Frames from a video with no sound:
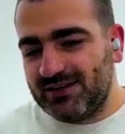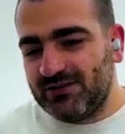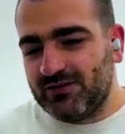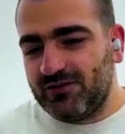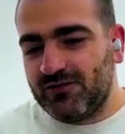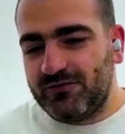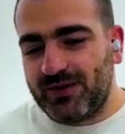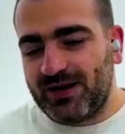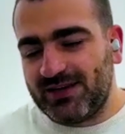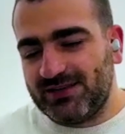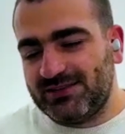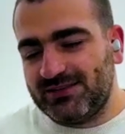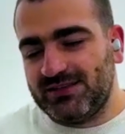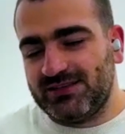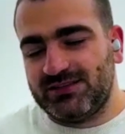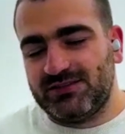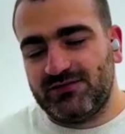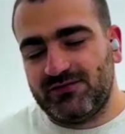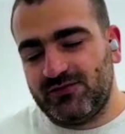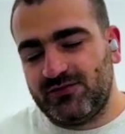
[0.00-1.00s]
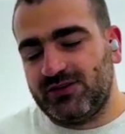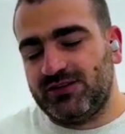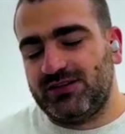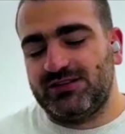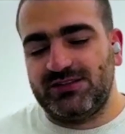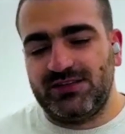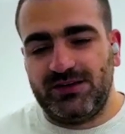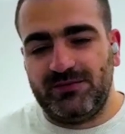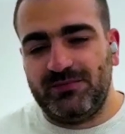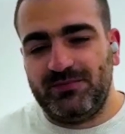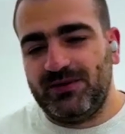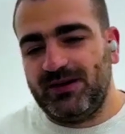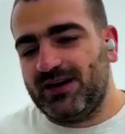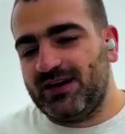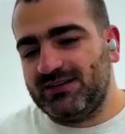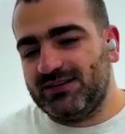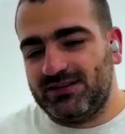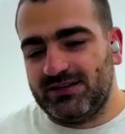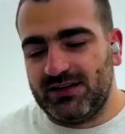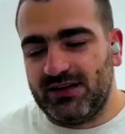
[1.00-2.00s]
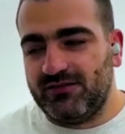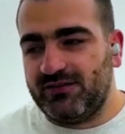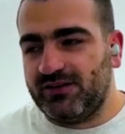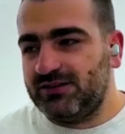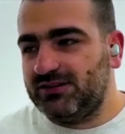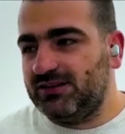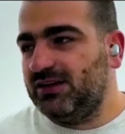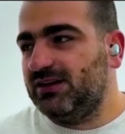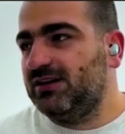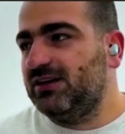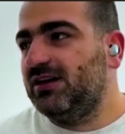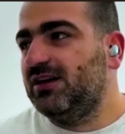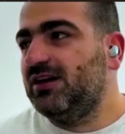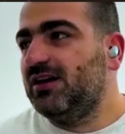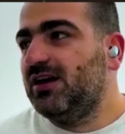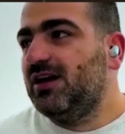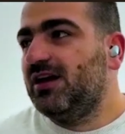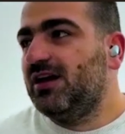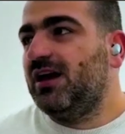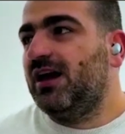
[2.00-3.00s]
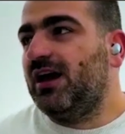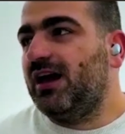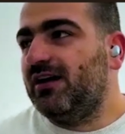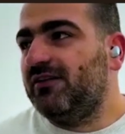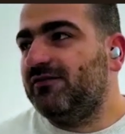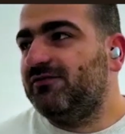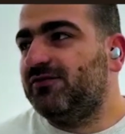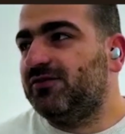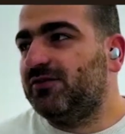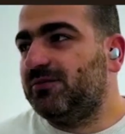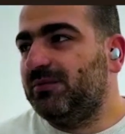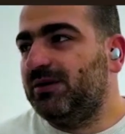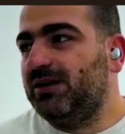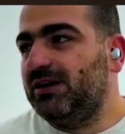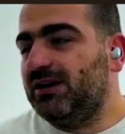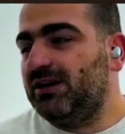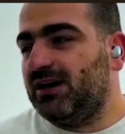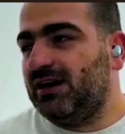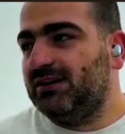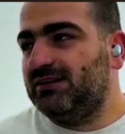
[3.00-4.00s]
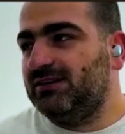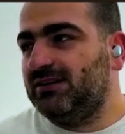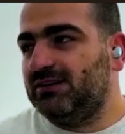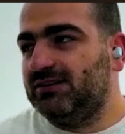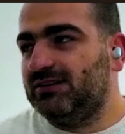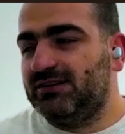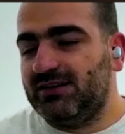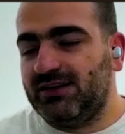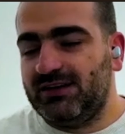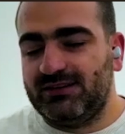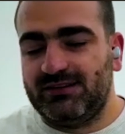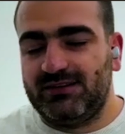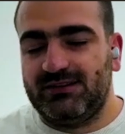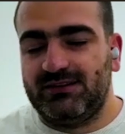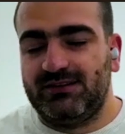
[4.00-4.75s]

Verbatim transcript: of prices for the CPIs and everything. And for me, I think that